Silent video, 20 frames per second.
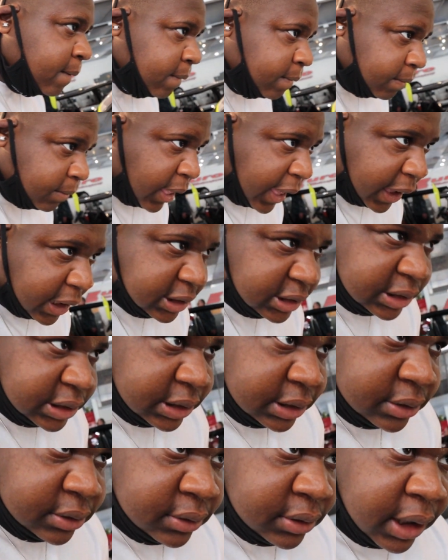
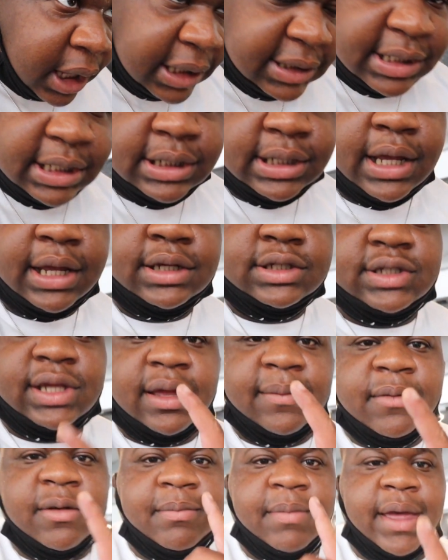Actually, I take that
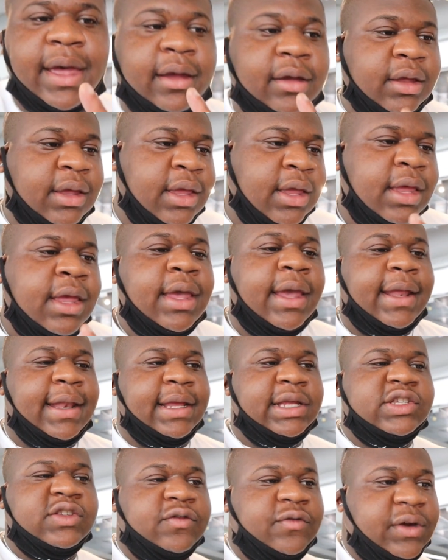statement back. It
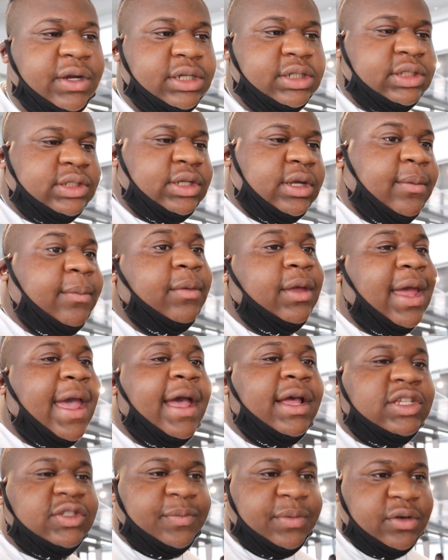is a race. I mean, it
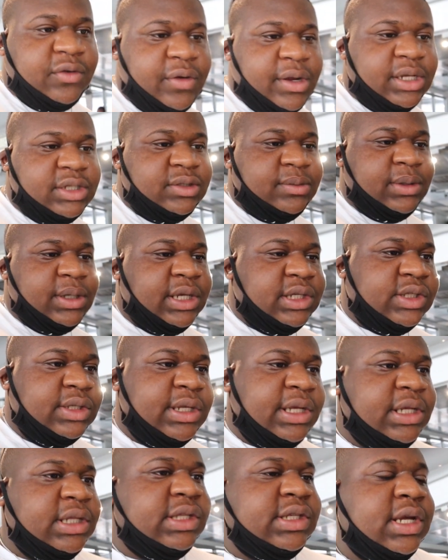has been raced, because on
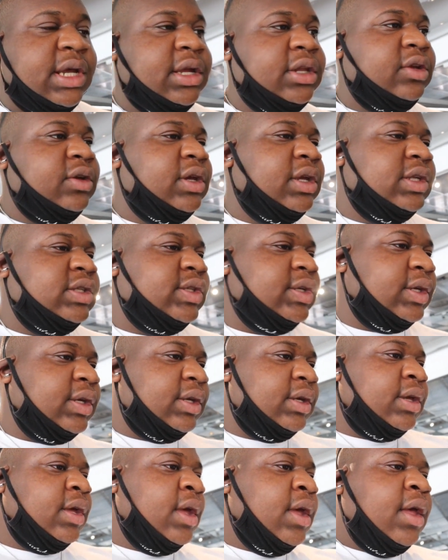the inside you can
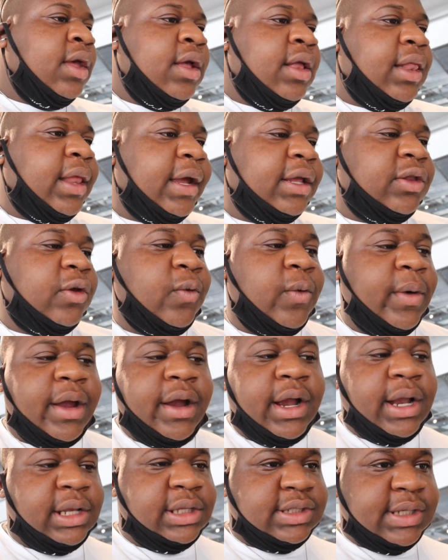see like the
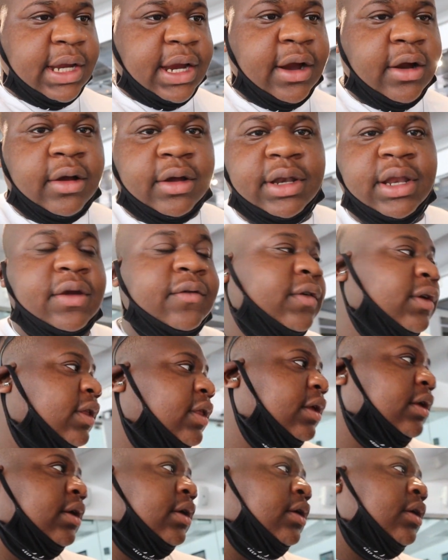wear and tear on
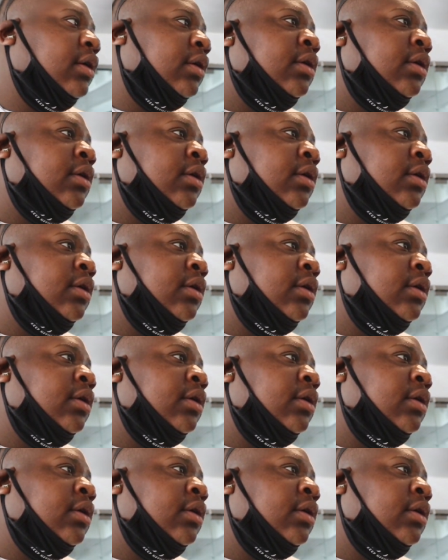everything.